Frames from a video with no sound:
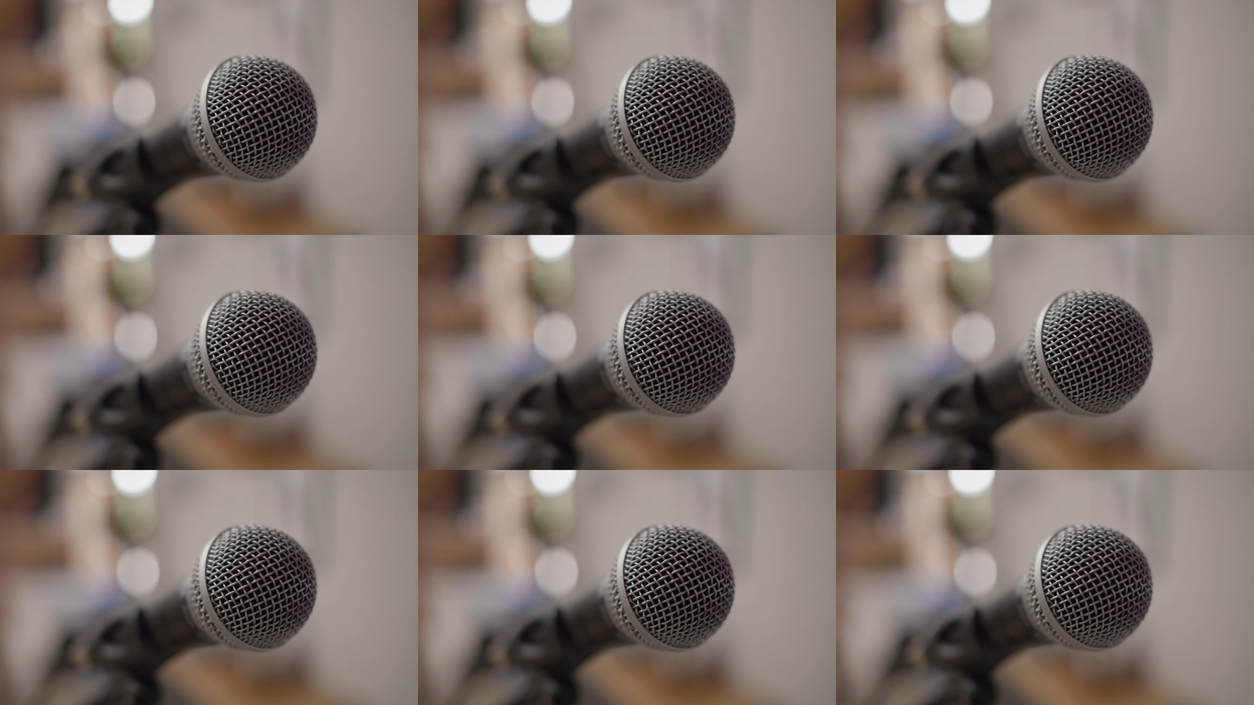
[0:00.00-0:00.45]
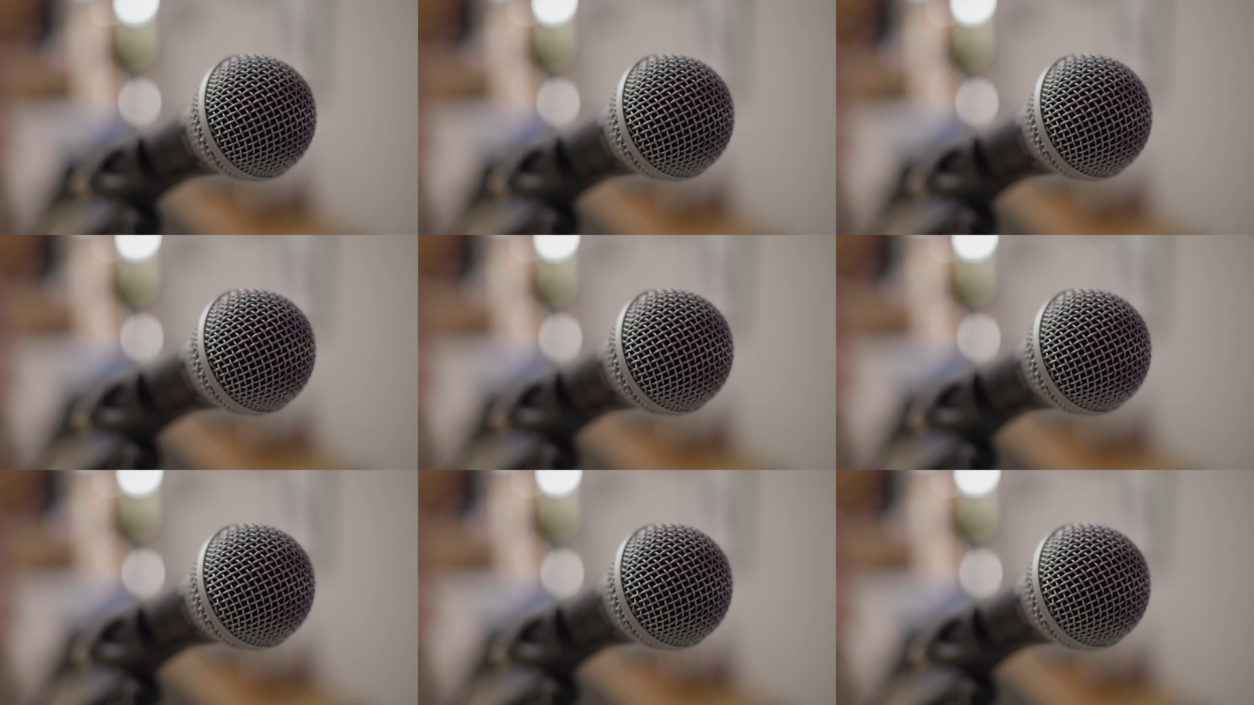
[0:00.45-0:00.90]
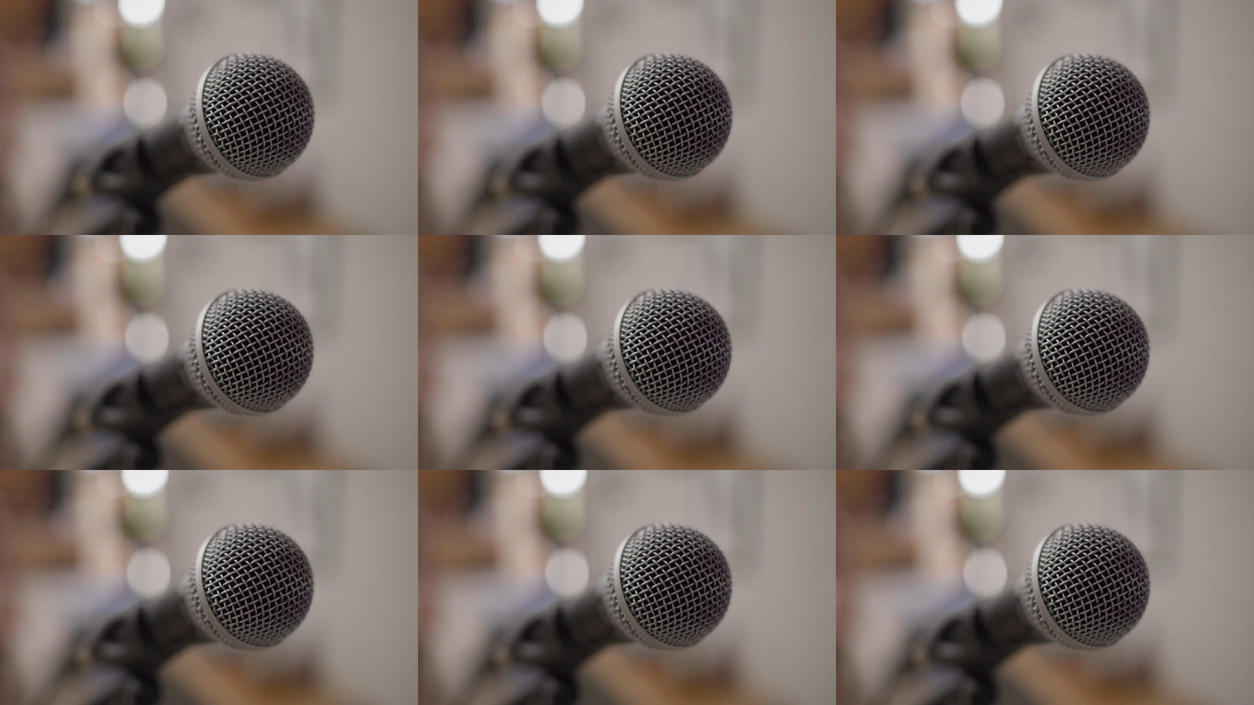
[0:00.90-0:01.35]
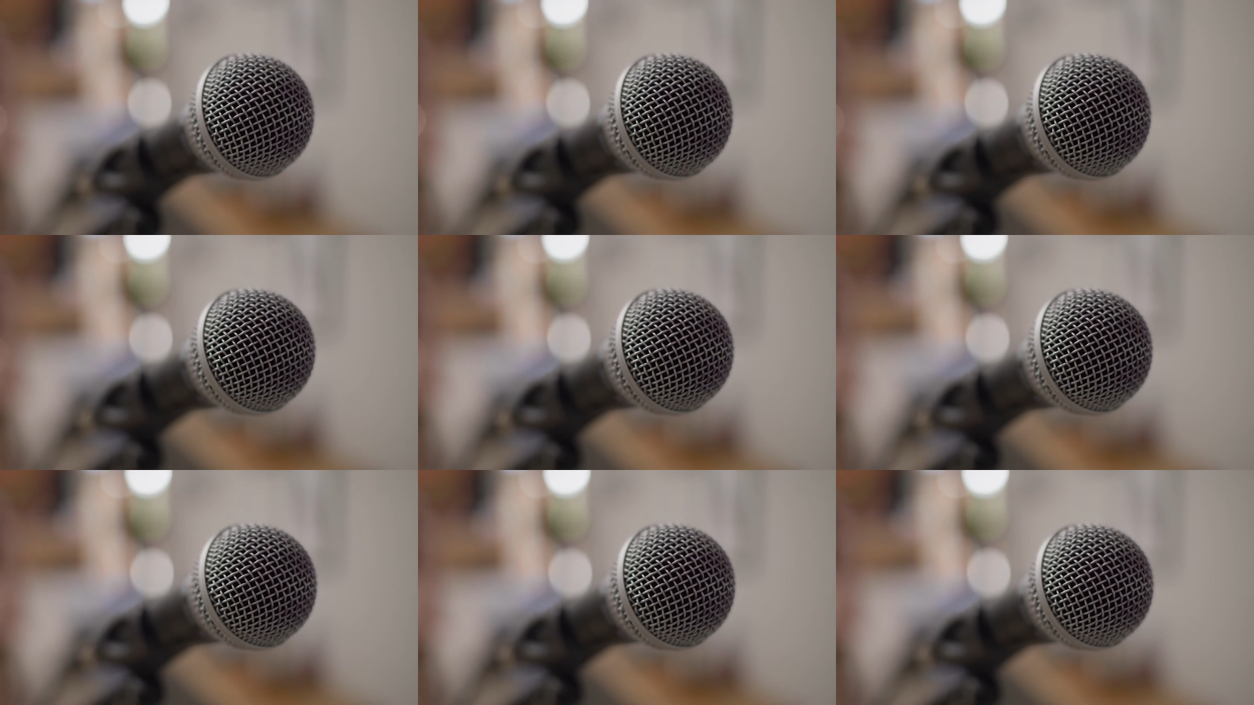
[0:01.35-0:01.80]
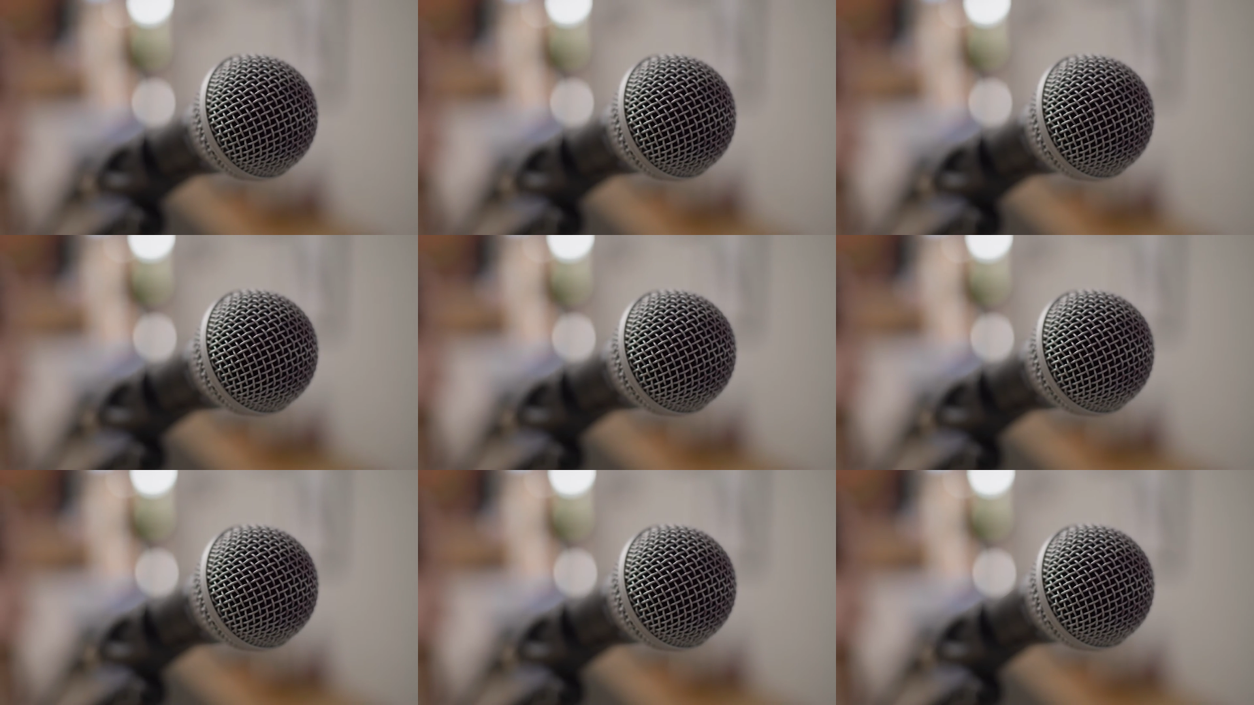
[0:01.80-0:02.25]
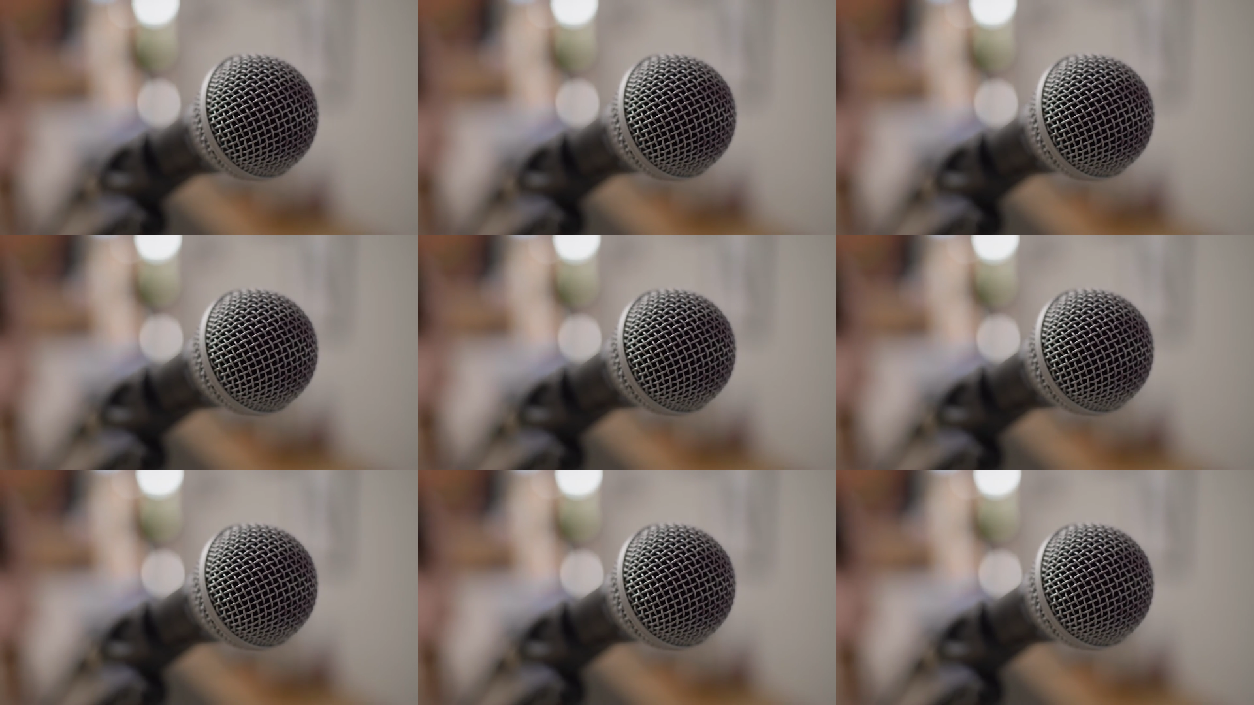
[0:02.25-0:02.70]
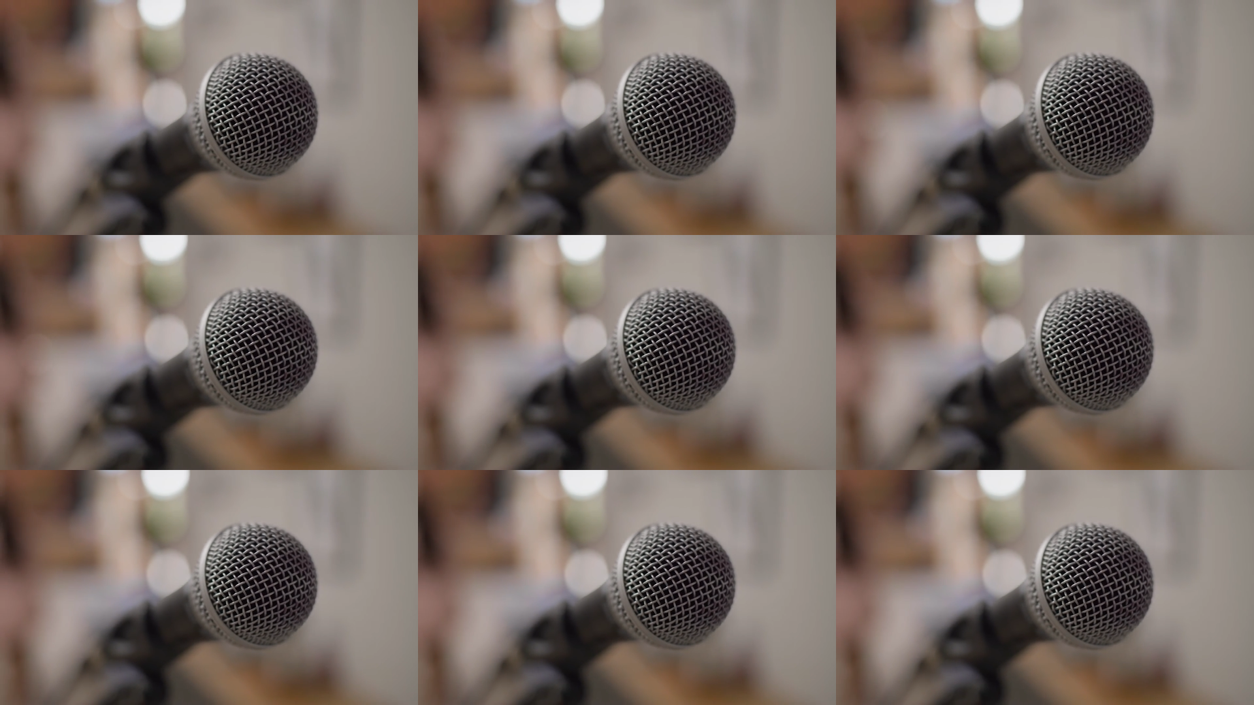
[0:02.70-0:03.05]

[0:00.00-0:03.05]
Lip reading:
(no speaker visible)